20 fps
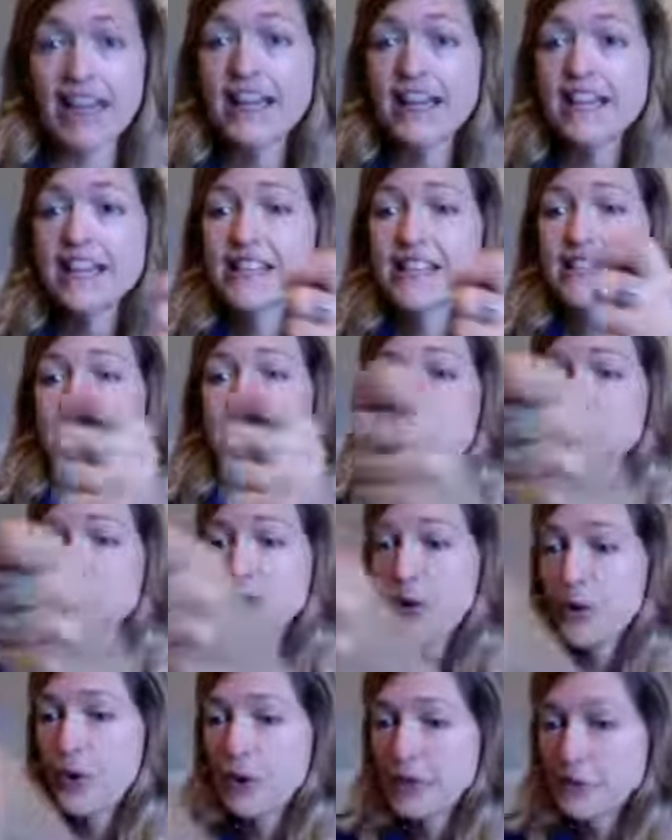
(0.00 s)
This is
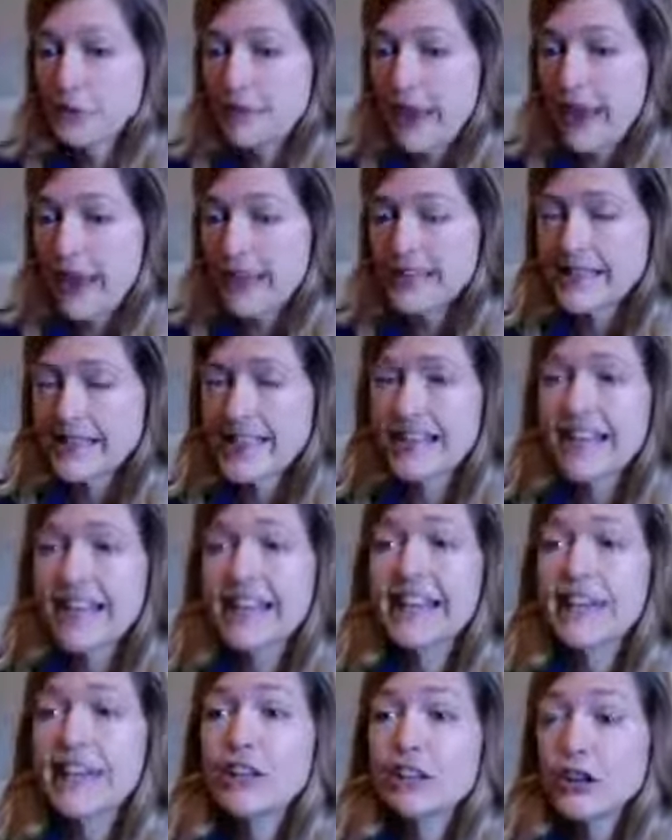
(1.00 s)
your space.
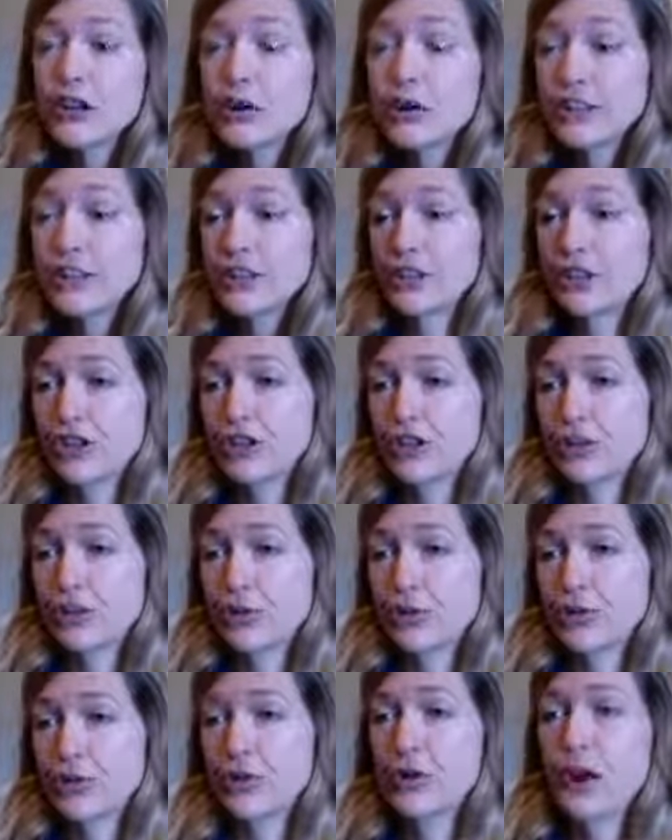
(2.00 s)
You get to choose
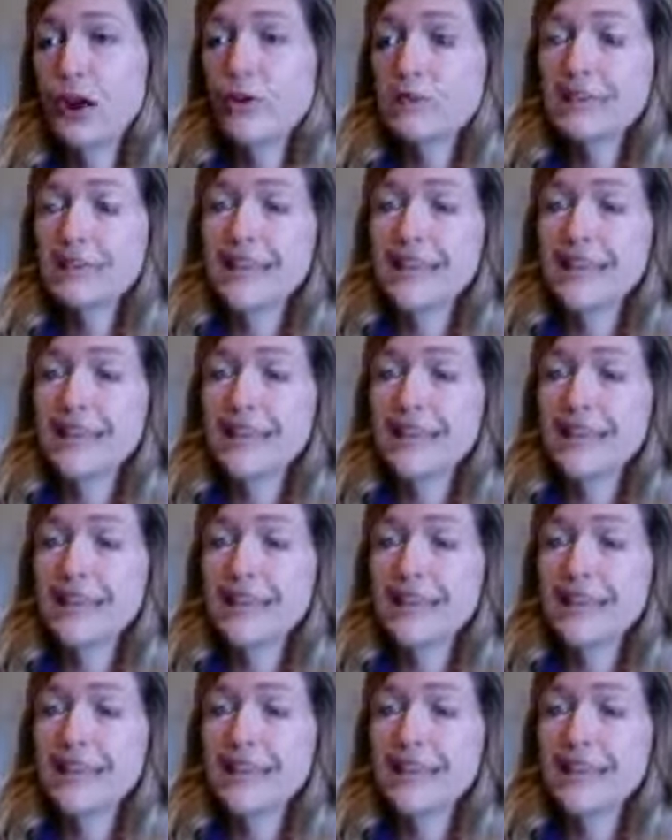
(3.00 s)
who comes